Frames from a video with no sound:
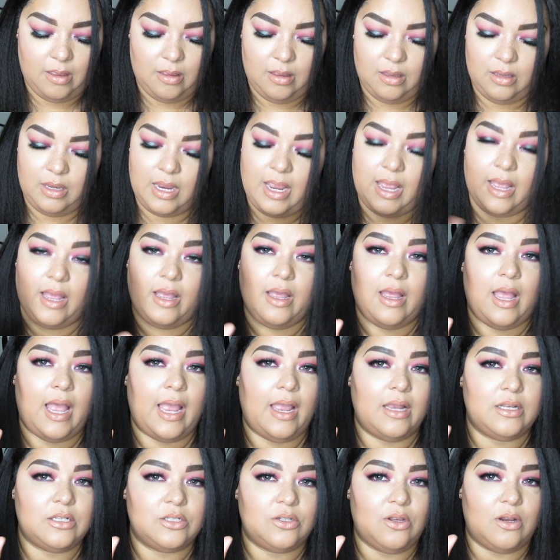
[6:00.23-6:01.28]
yeah, I
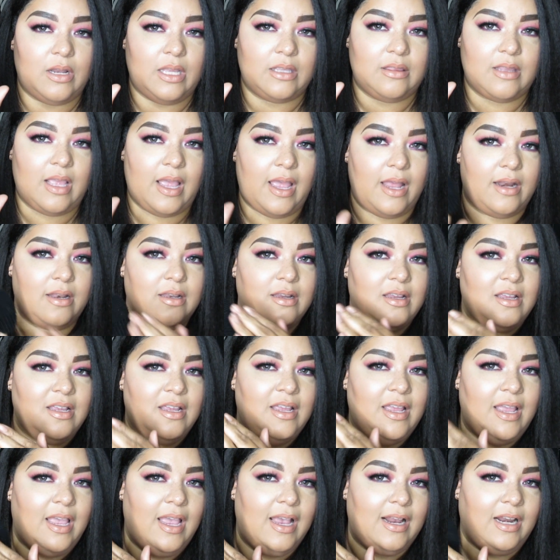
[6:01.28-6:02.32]
can just go like that
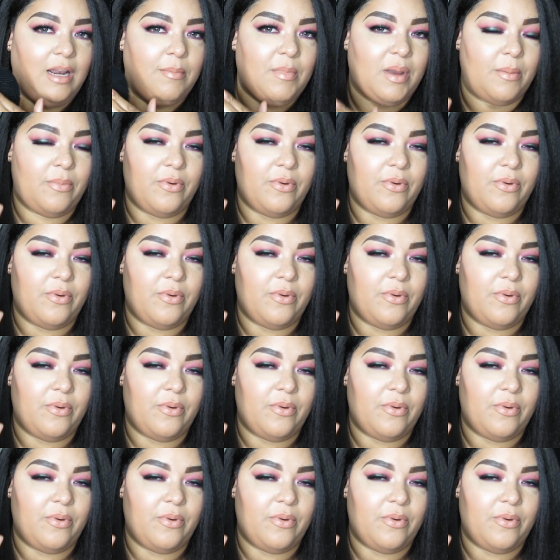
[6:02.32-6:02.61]
and clean my